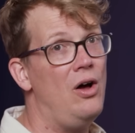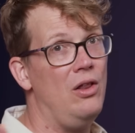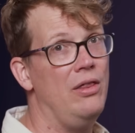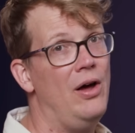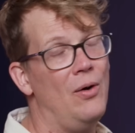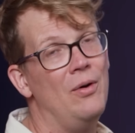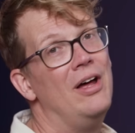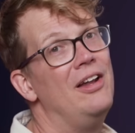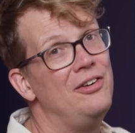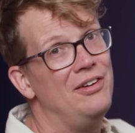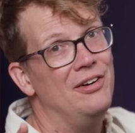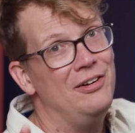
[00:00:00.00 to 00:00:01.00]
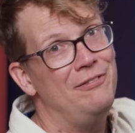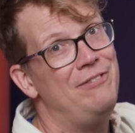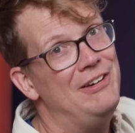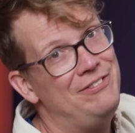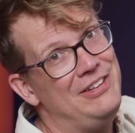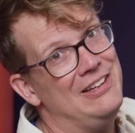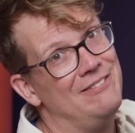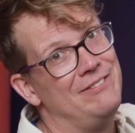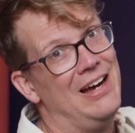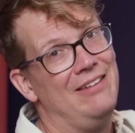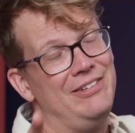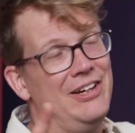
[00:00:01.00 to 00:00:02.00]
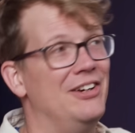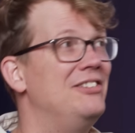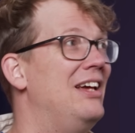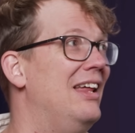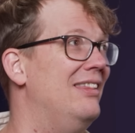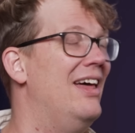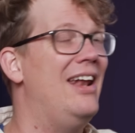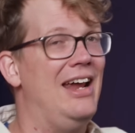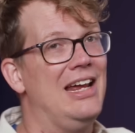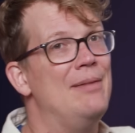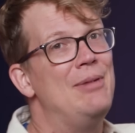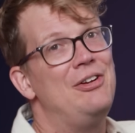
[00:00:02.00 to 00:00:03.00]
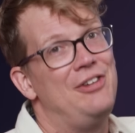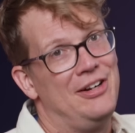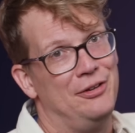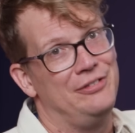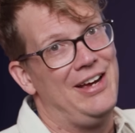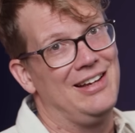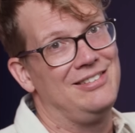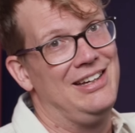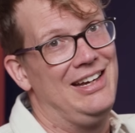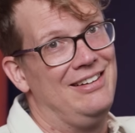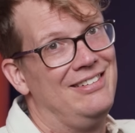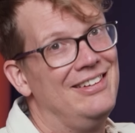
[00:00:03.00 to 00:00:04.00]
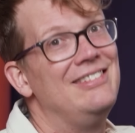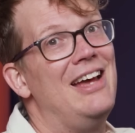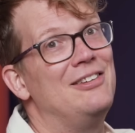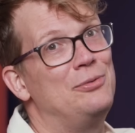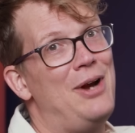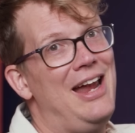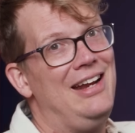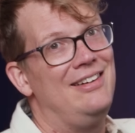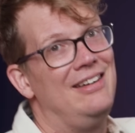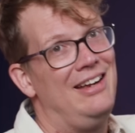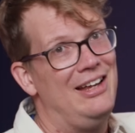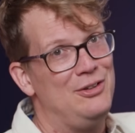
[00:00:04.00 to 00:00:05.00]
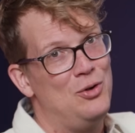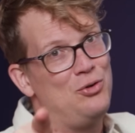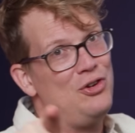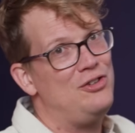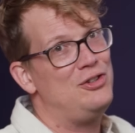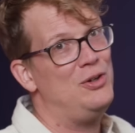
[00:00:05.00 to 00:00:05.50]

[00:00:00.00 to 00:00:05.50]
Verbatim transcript: Although, 250 in five years, and then I get my shingles vaccine. That's right, and you should